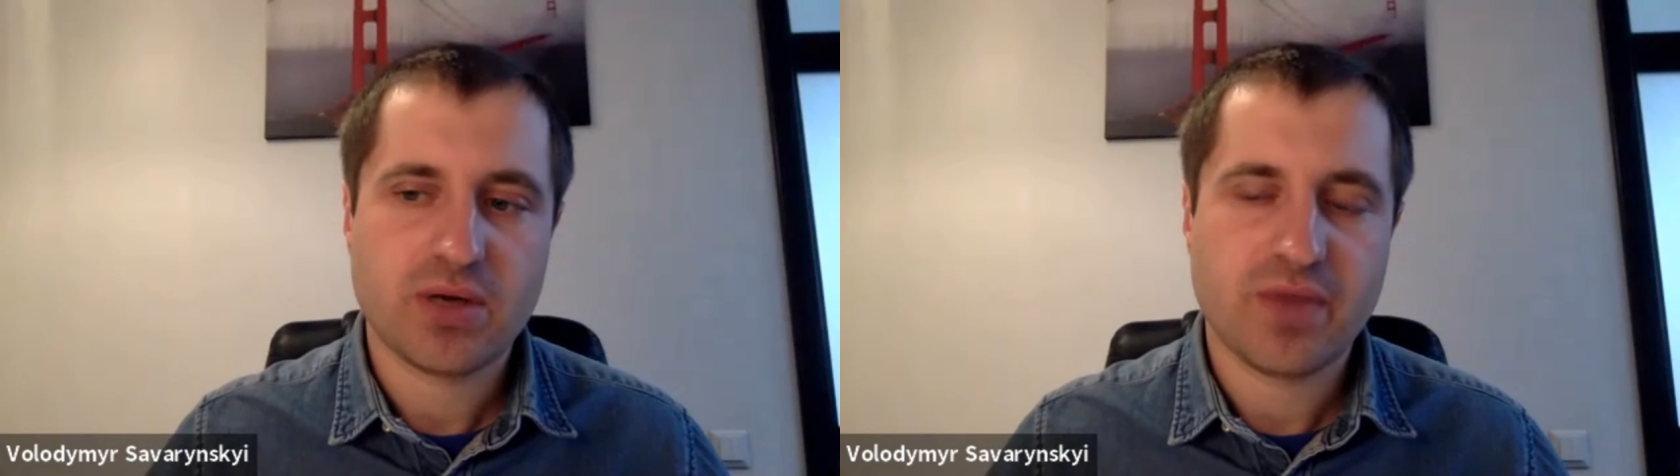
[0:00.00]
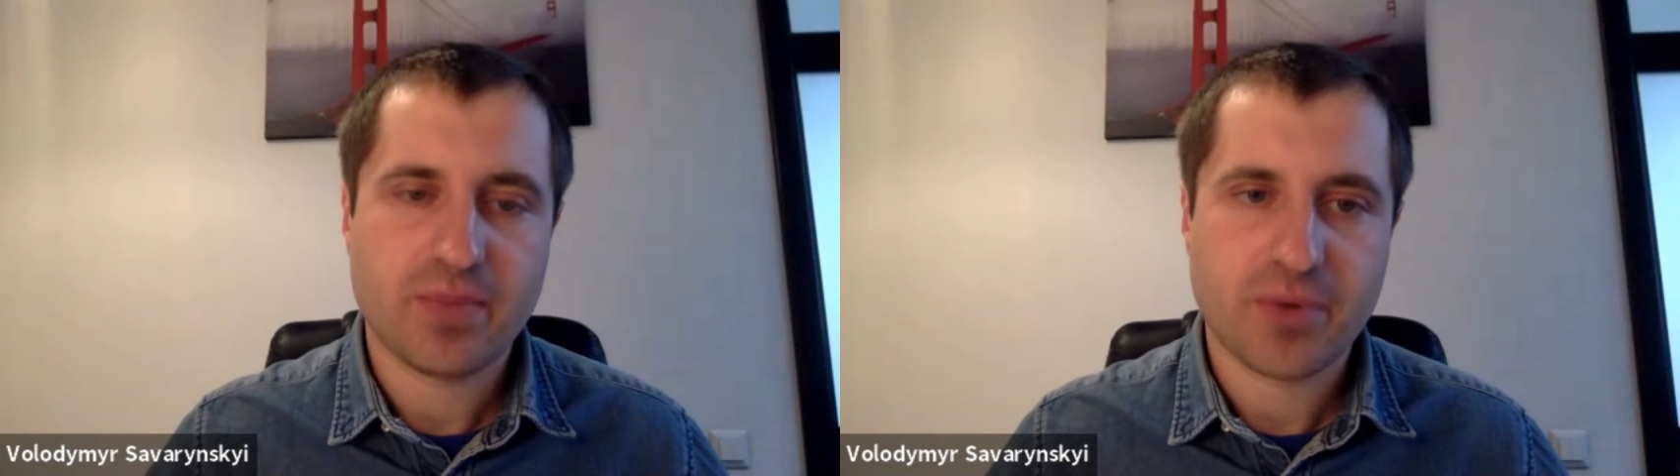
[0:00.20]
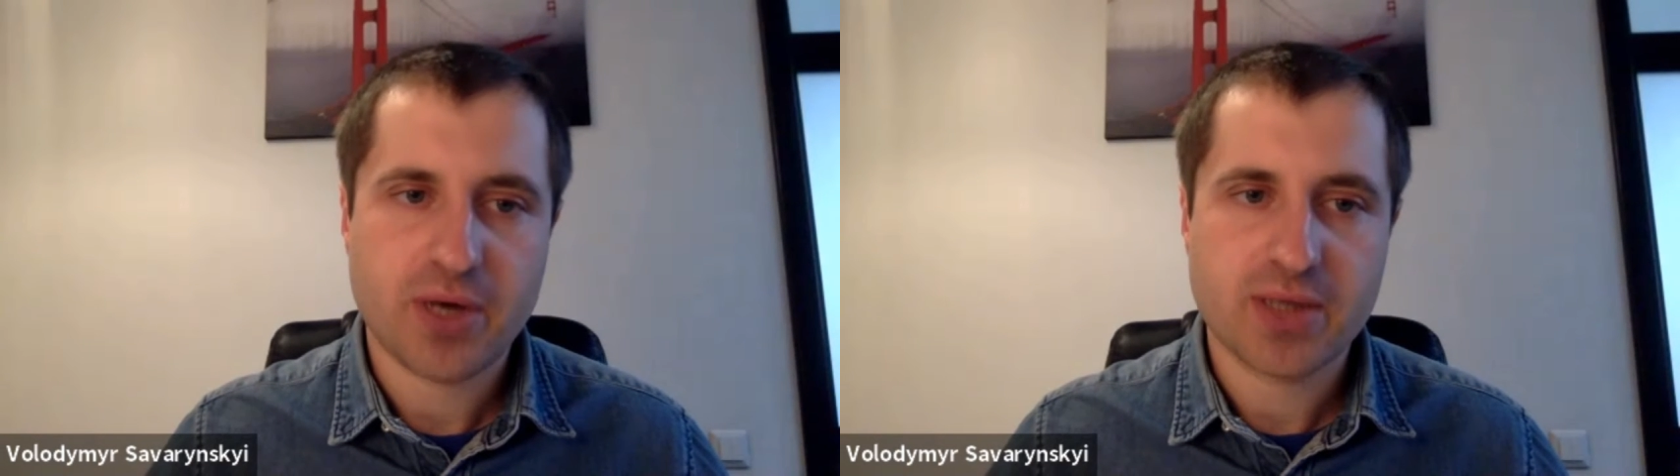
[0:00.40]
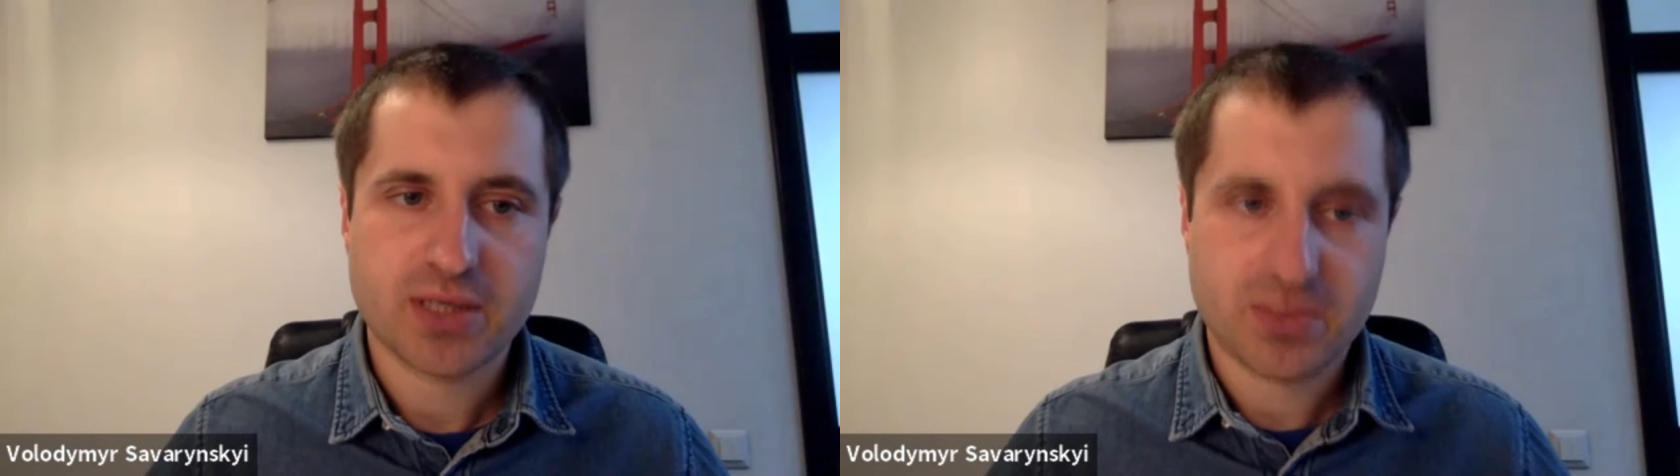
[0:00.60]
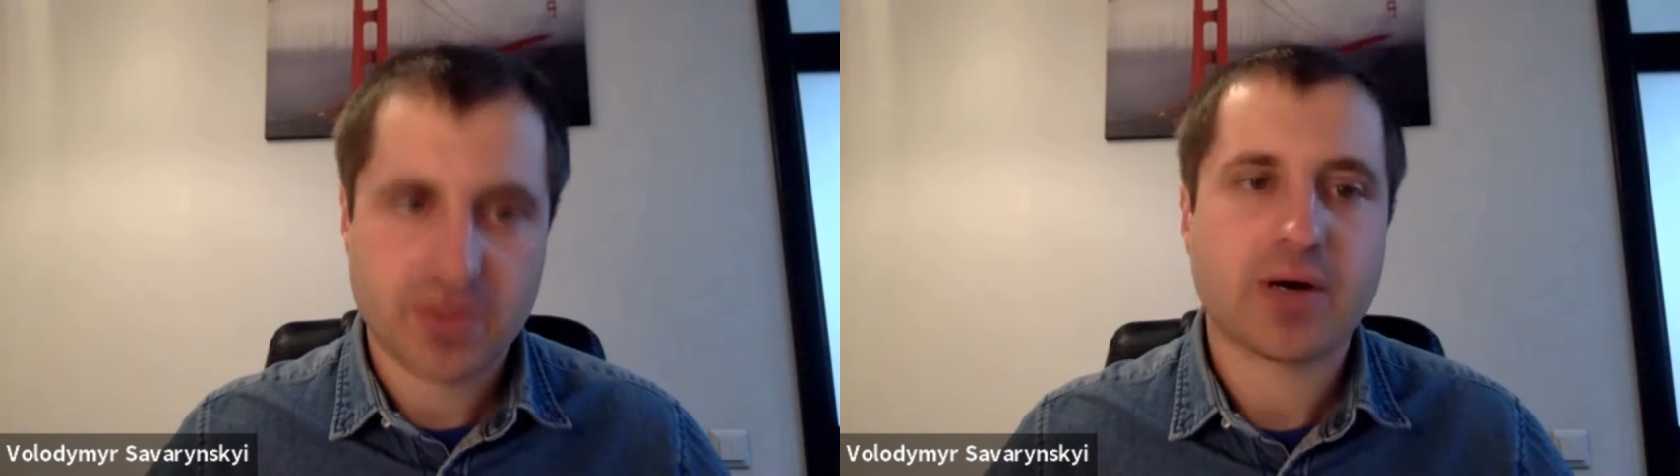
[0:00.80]
of the
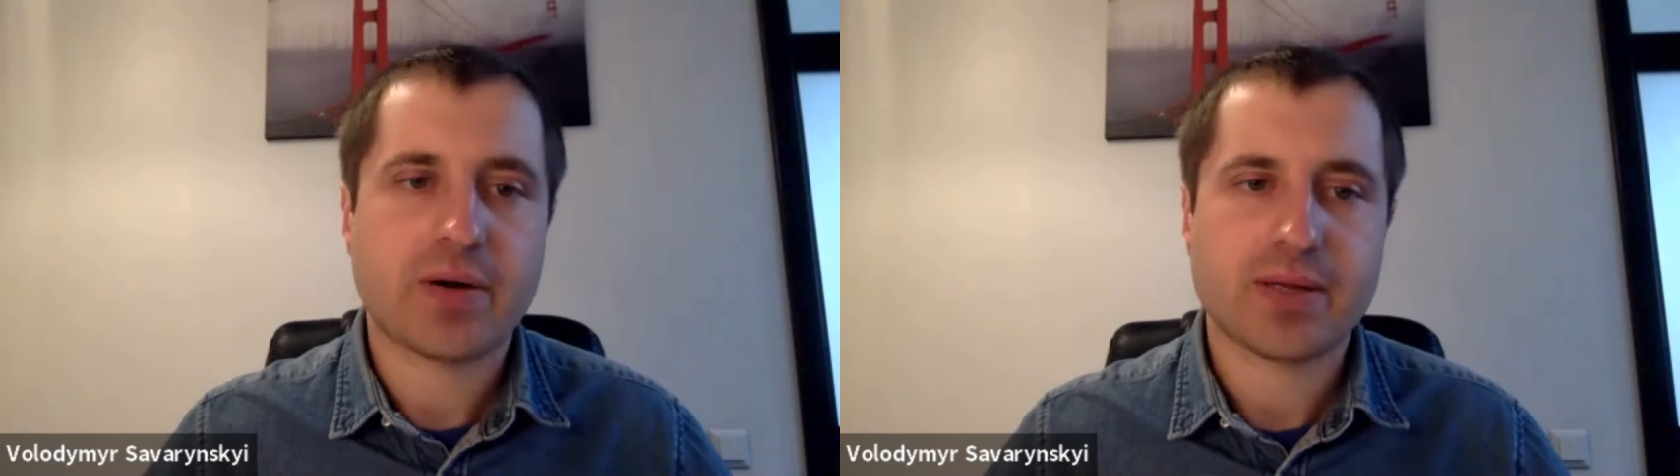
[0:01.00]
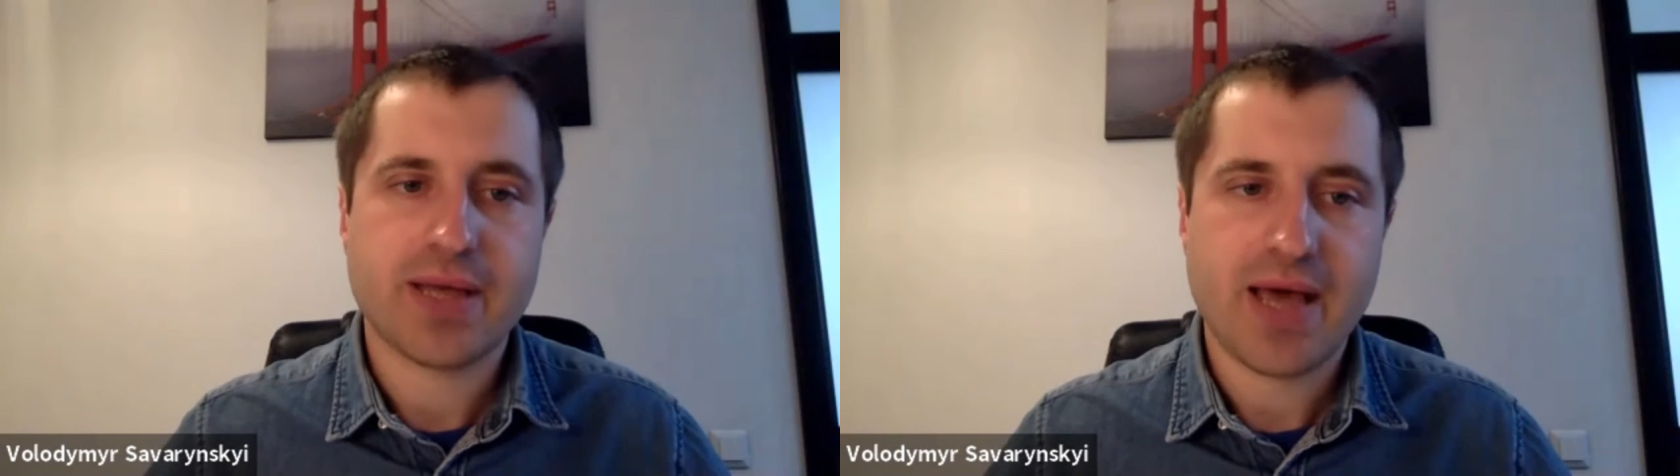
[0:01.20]
projects we currently